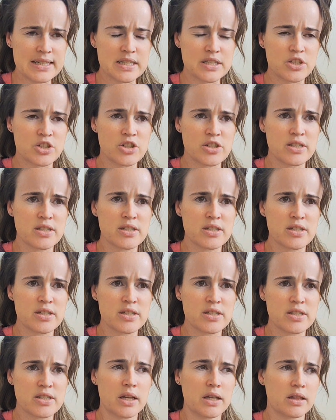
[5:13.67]
It's just, I'm
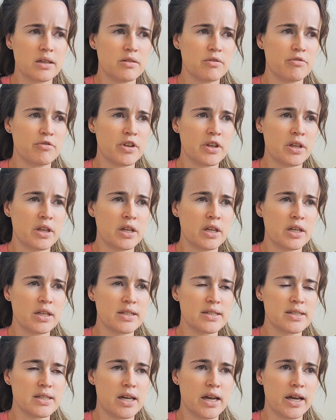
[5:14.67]
getting the feeling
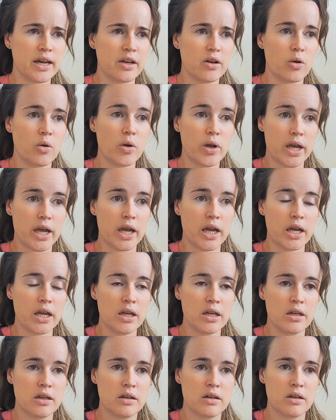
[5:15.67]
it's like,
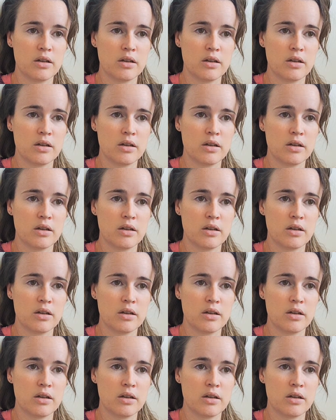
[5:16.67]
okay,